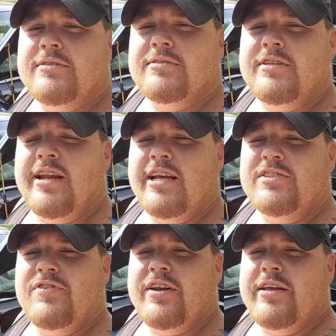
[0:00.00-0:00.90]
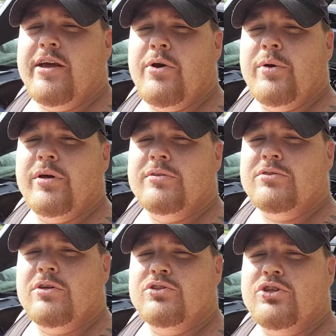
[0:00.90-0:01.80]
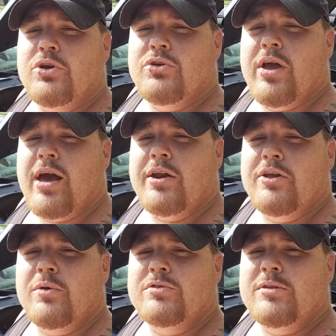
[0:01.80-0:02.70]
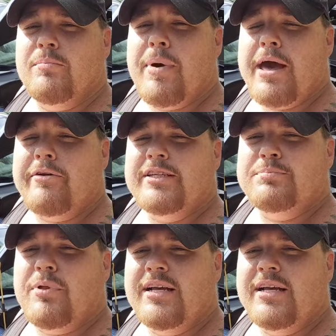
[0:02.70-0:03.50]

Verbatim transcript: Today's video is showing you how to use the battery splice